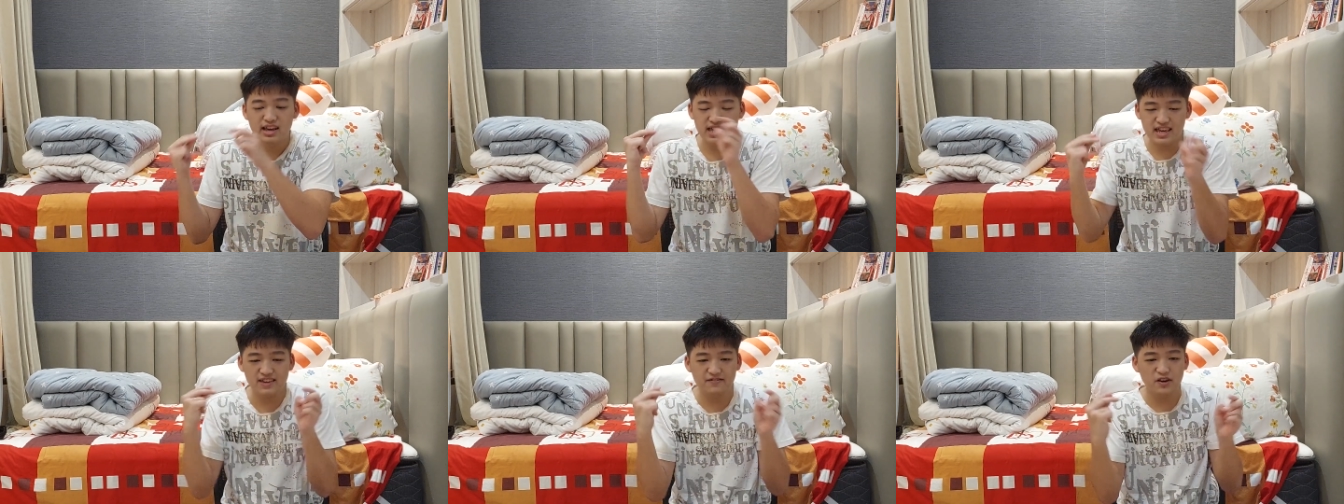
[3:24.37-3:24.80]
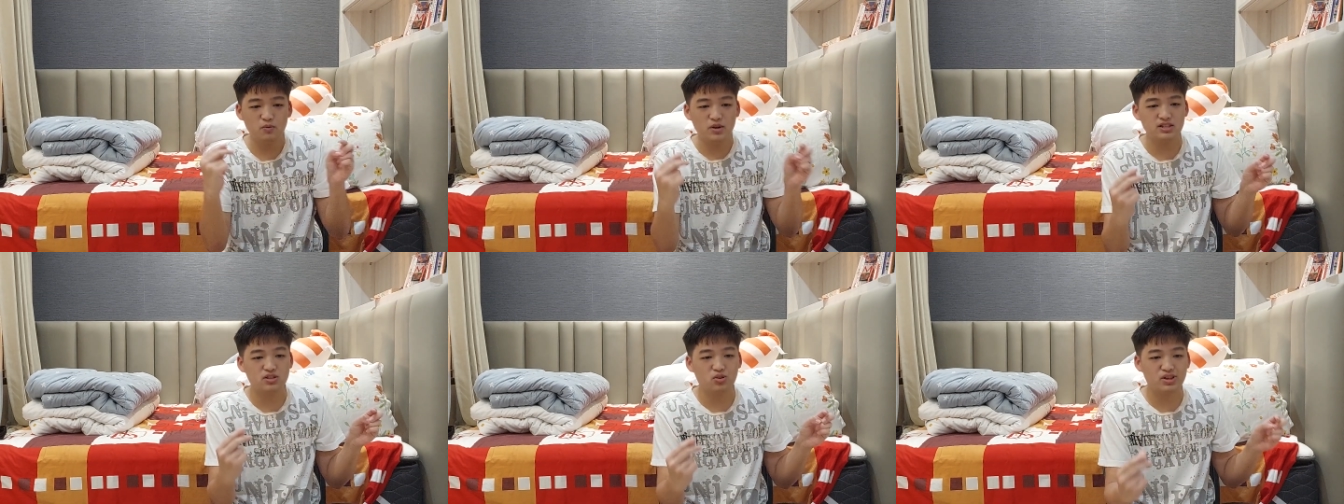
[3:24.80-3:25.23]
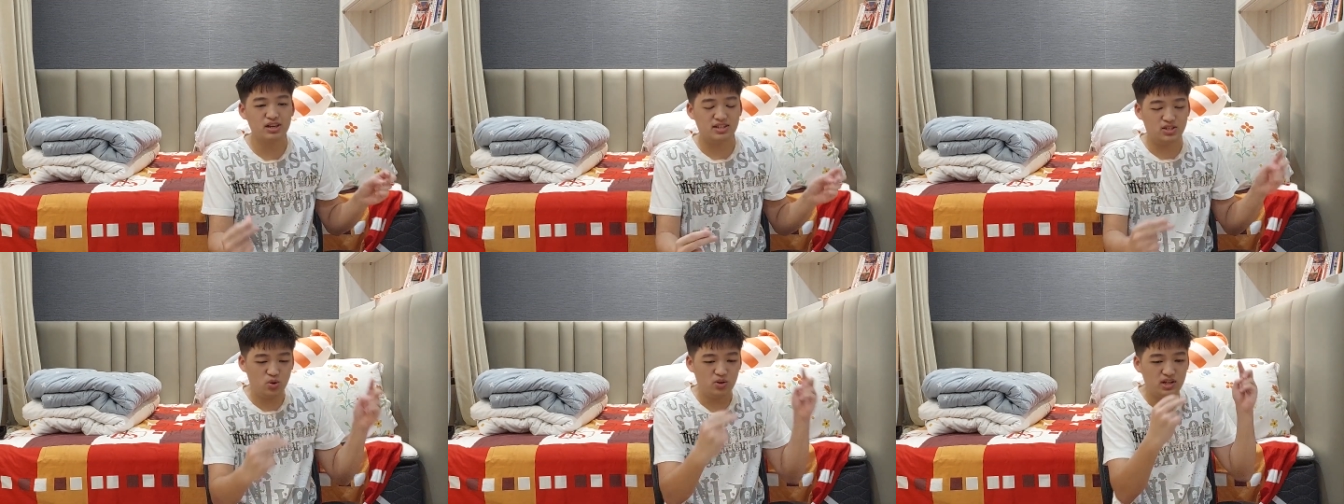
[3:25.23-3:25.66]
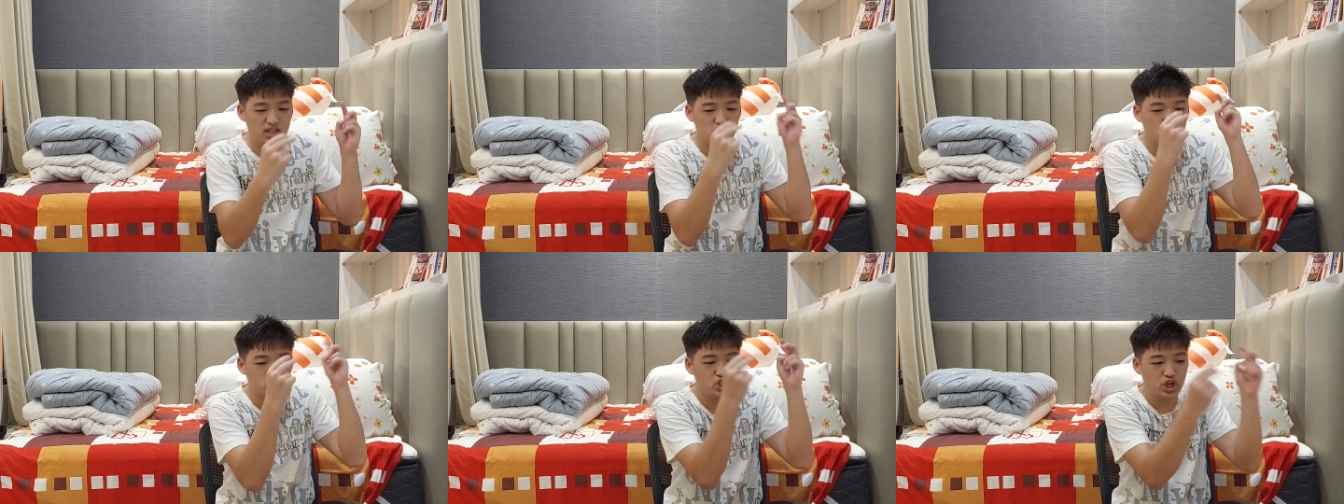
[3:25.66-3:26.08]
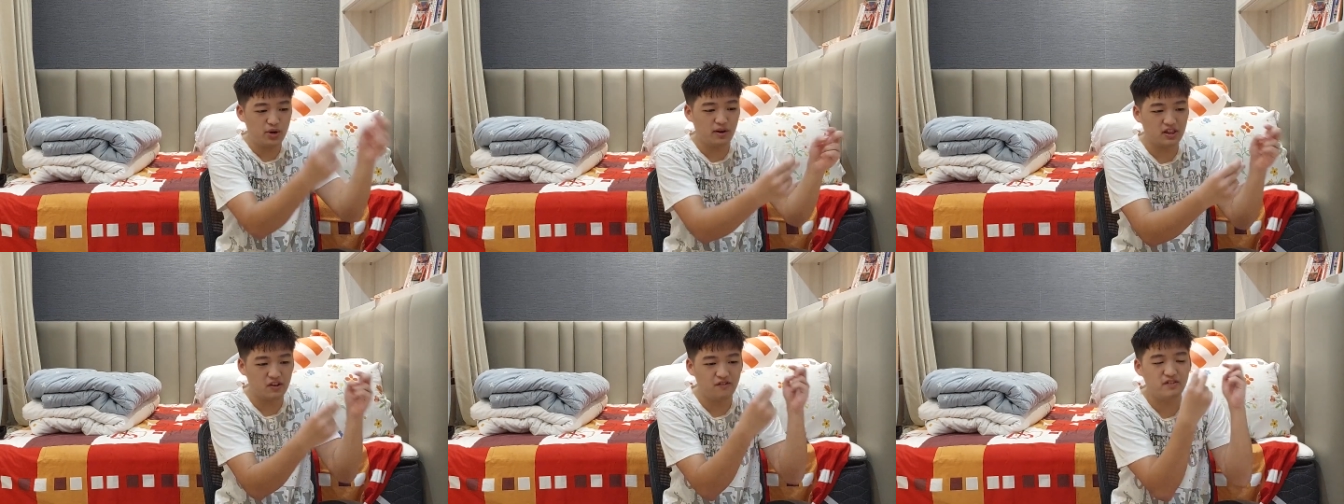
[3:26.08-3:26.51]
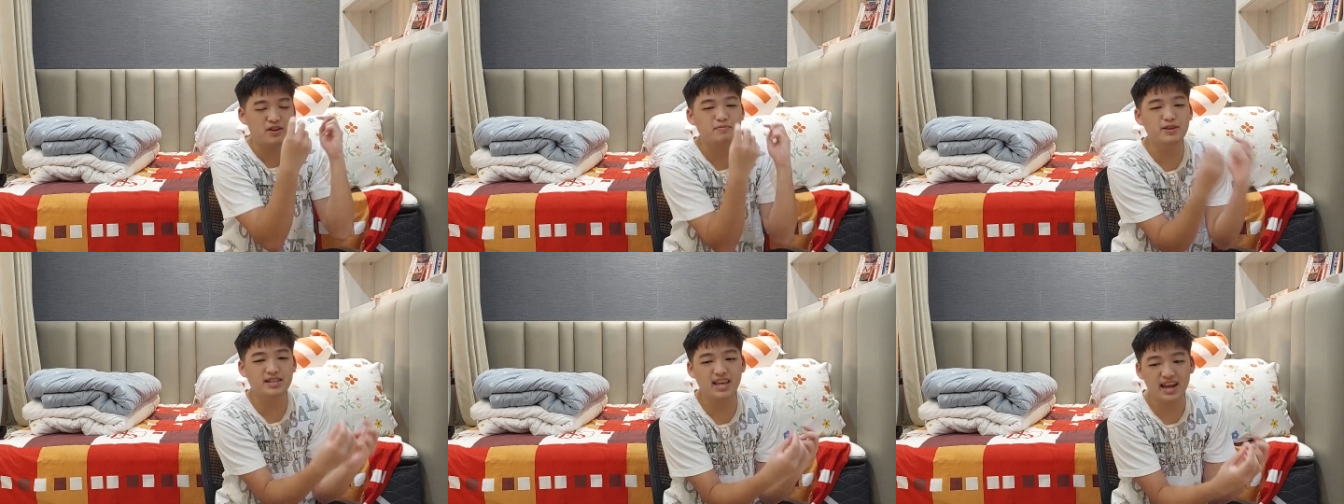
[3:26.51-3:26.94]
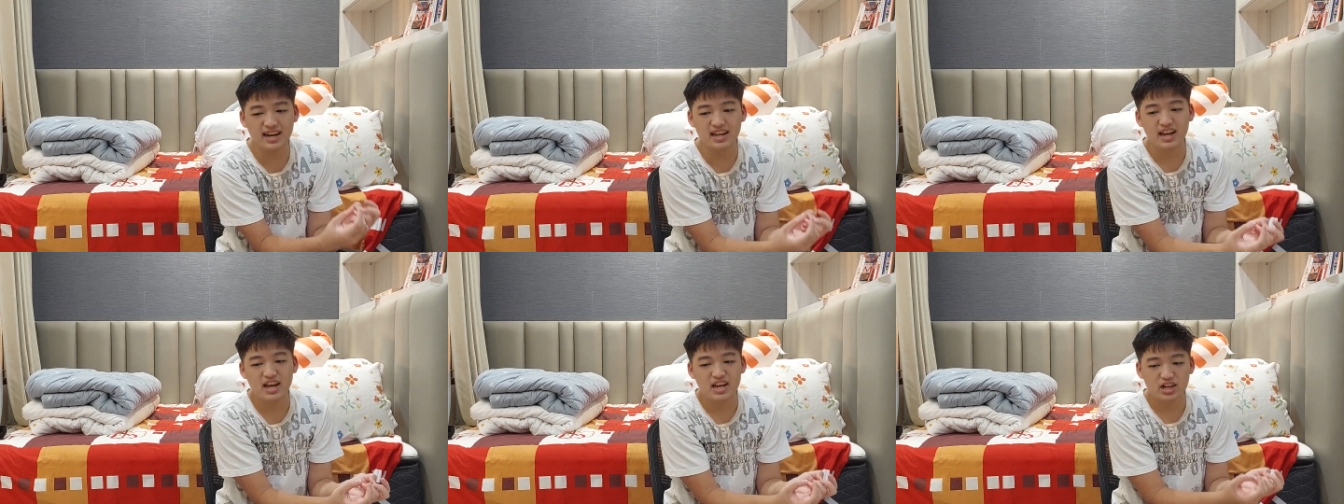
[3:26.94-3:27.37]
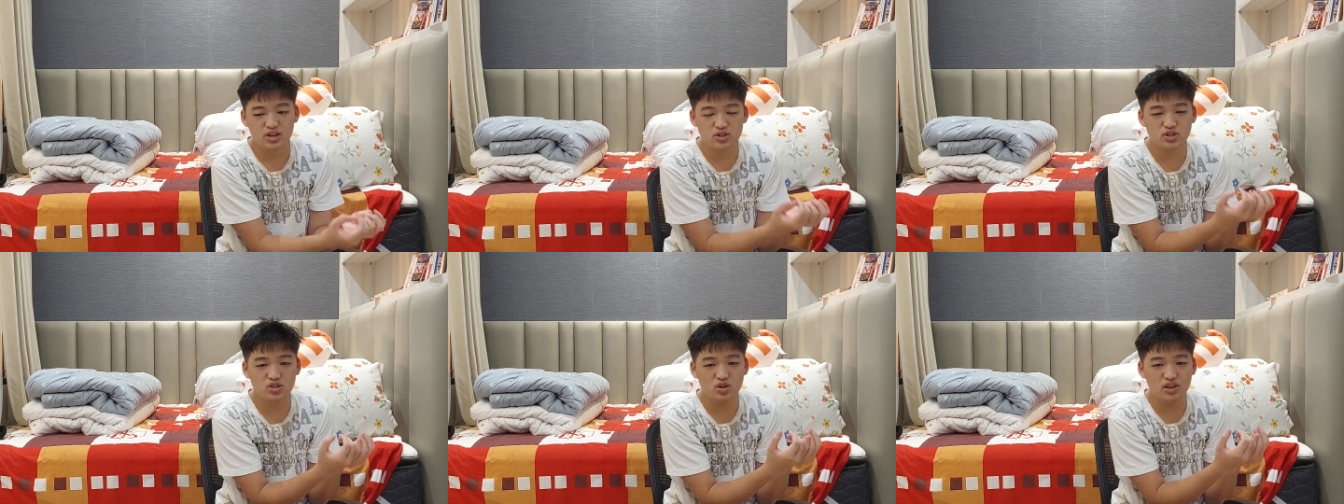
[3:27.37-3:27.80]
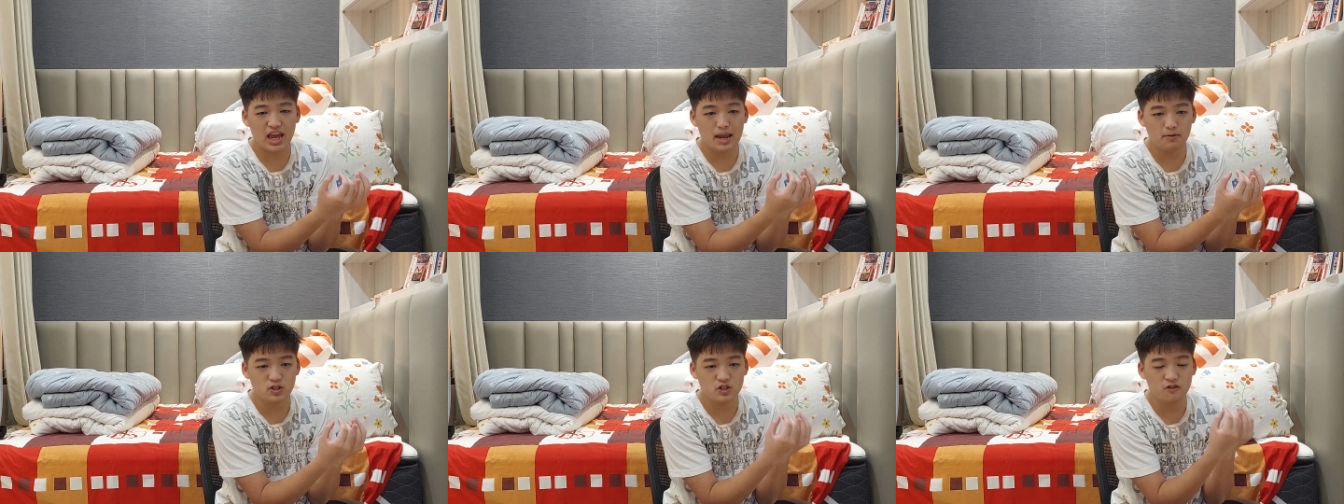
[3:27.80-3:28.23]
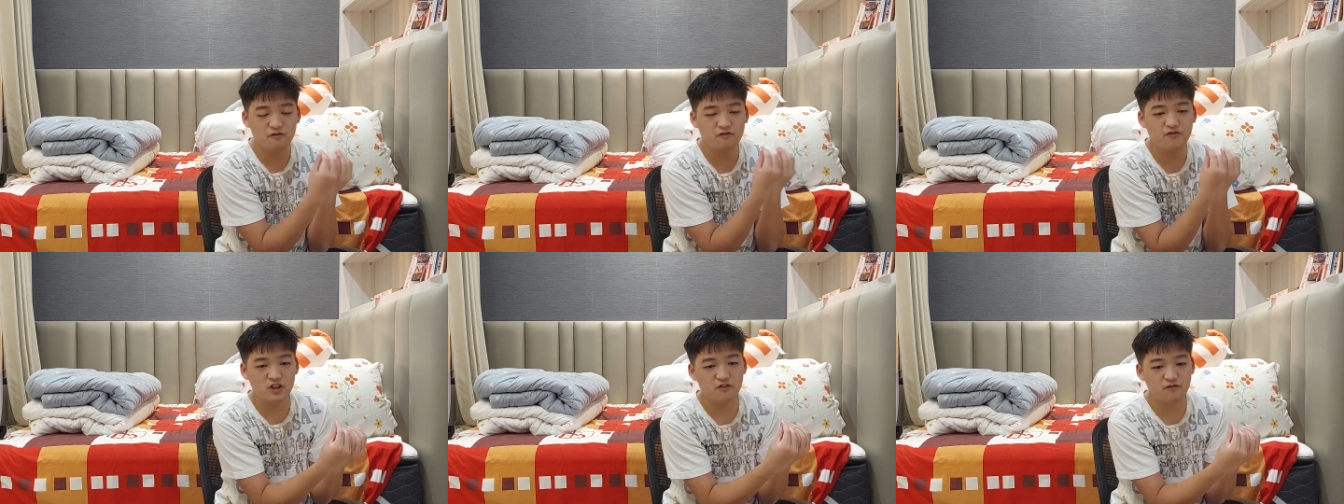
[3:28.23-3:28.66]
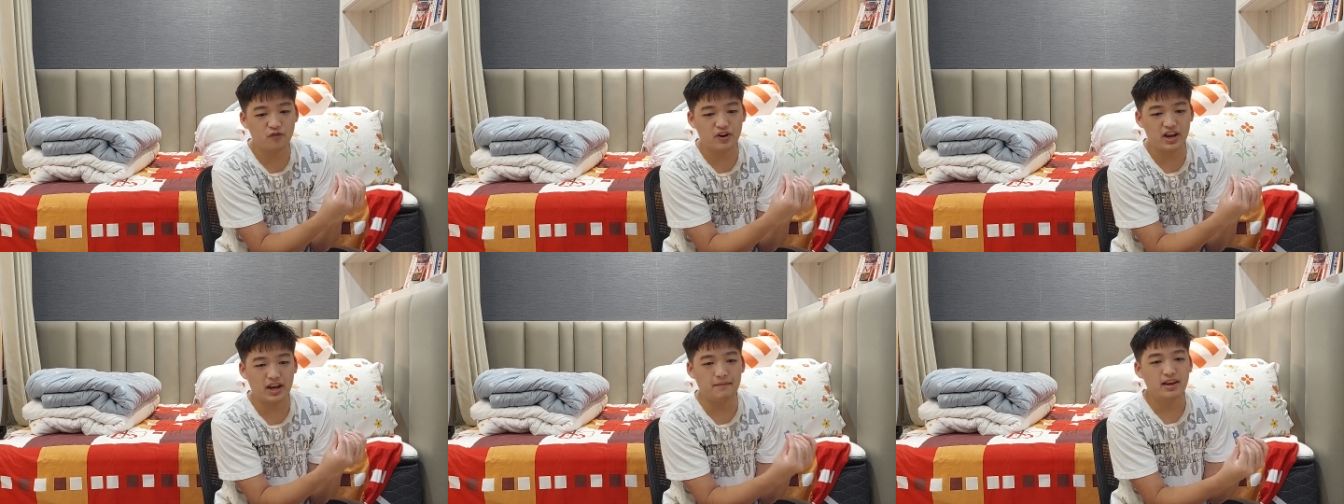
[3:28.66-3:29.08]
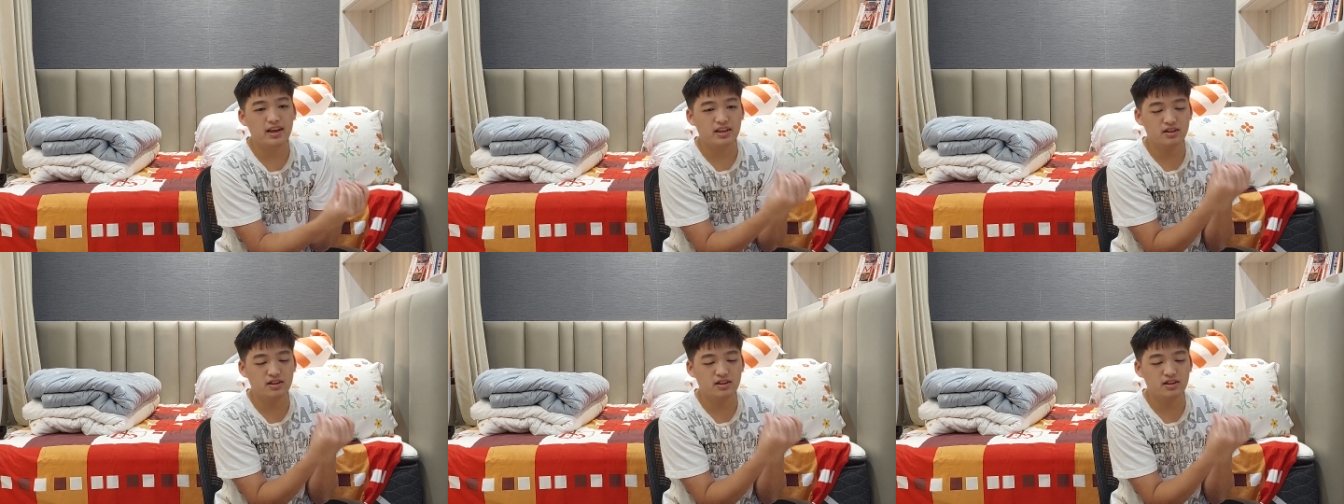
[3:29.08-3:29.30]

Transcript: Even when Sota is turned into a chair at the very beginning, you're still able to feel for him.